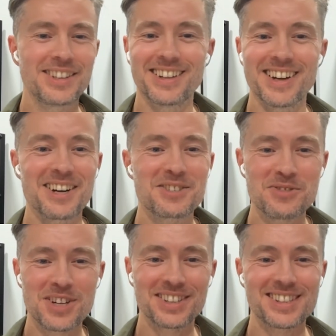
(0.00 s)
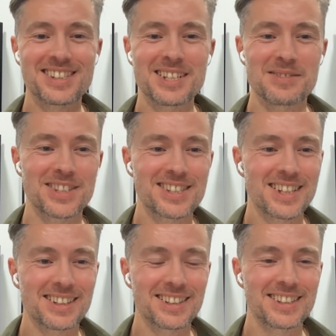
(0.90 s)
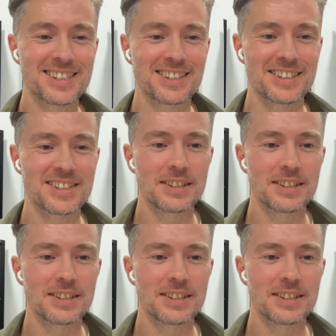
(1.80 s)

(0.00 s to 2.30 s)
you're not. You're falling asleep, just like the listeners.